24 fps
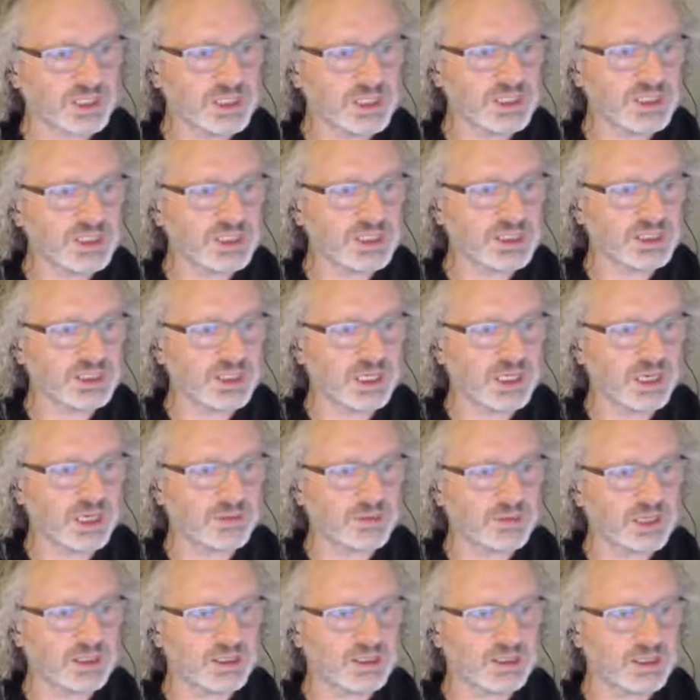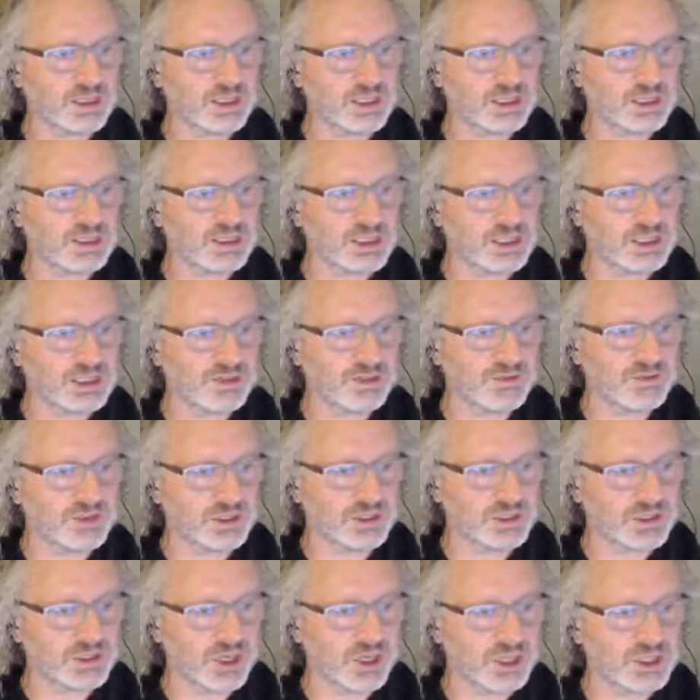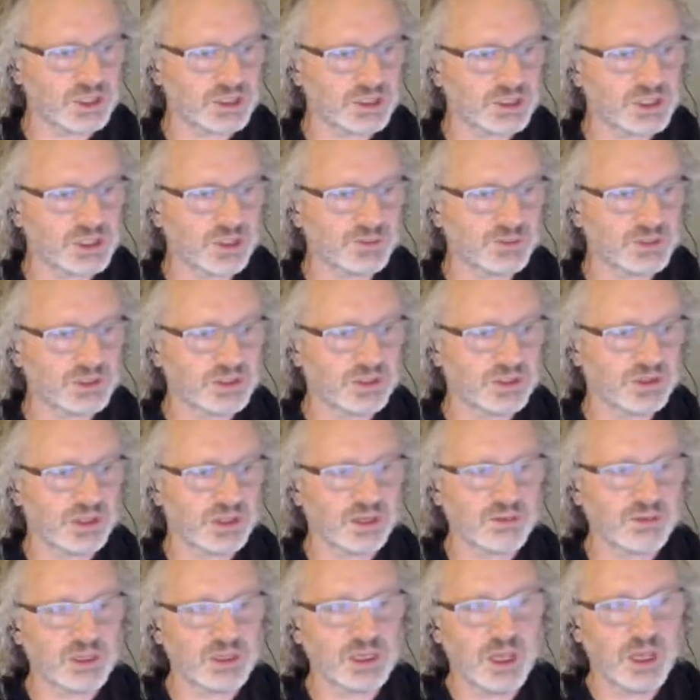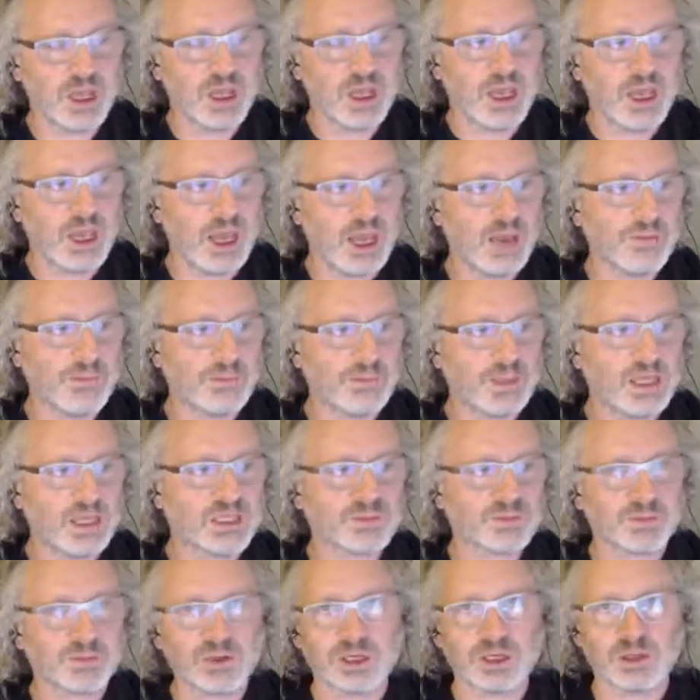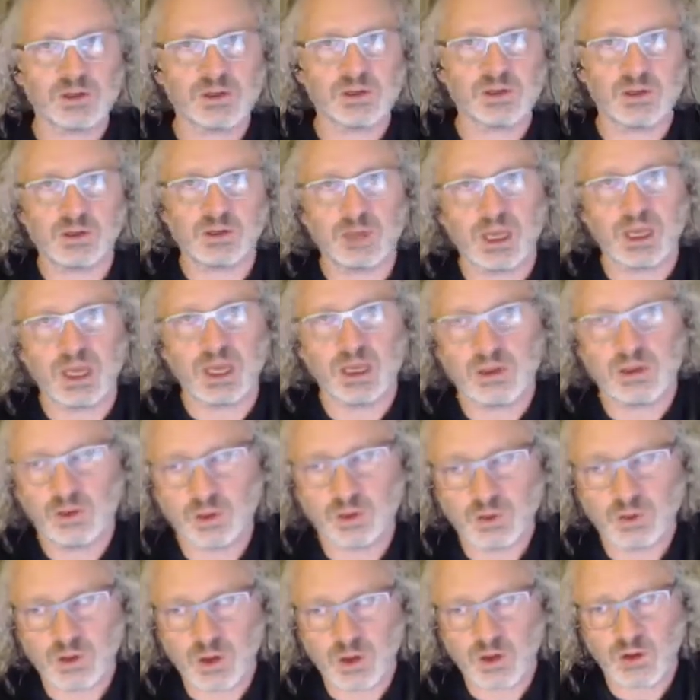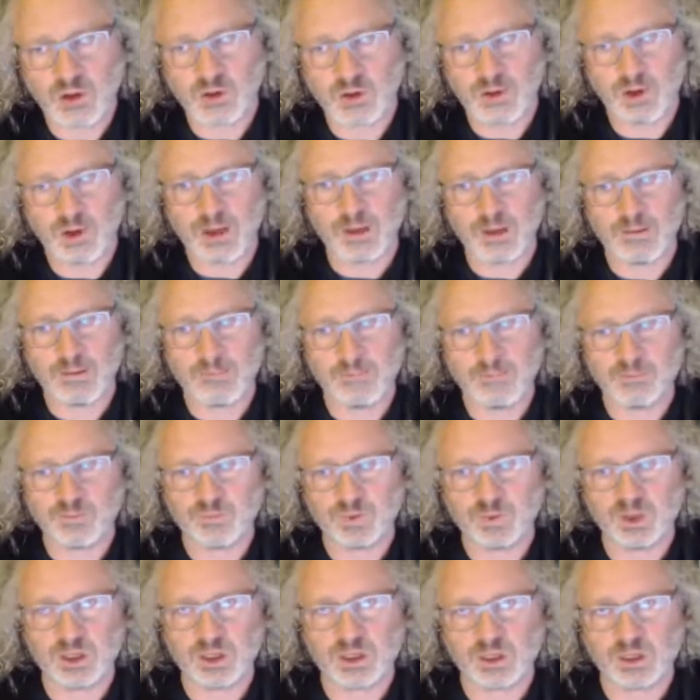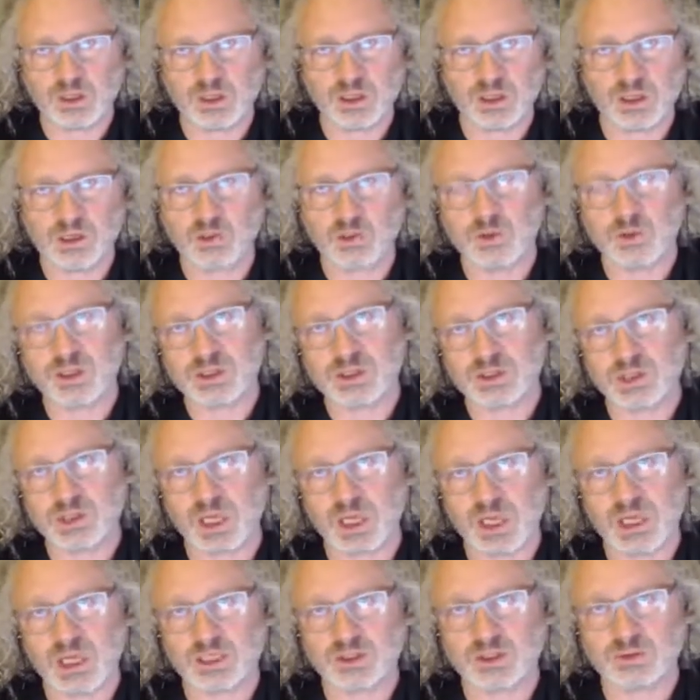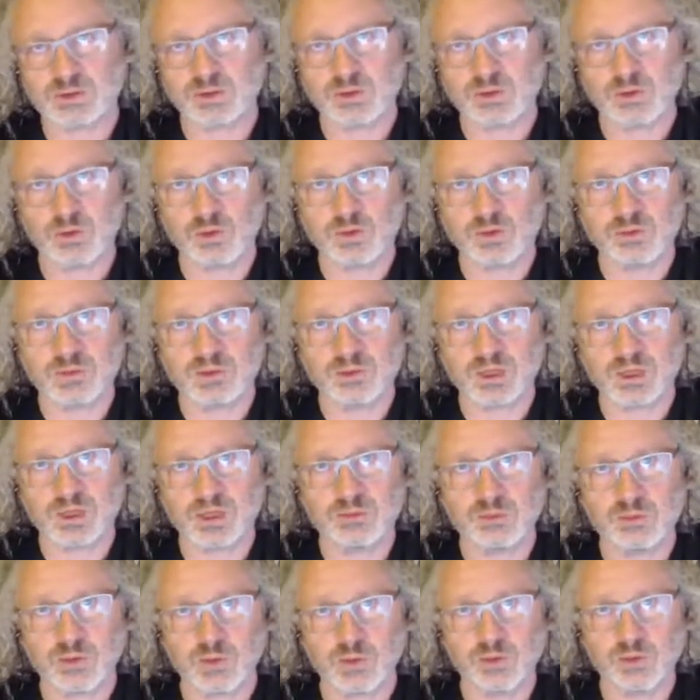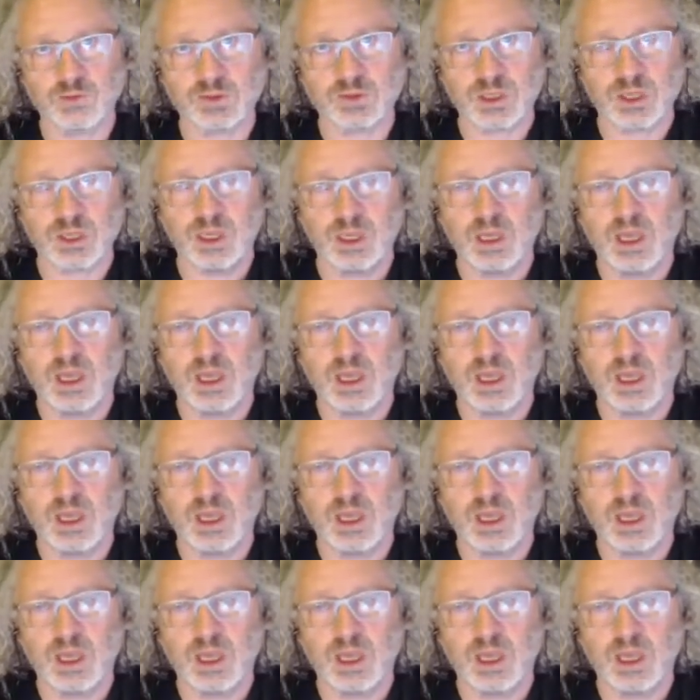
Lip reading: Is it set up that it's easy for designers to jump into theming? It's pretty good, although it always has room to be improved.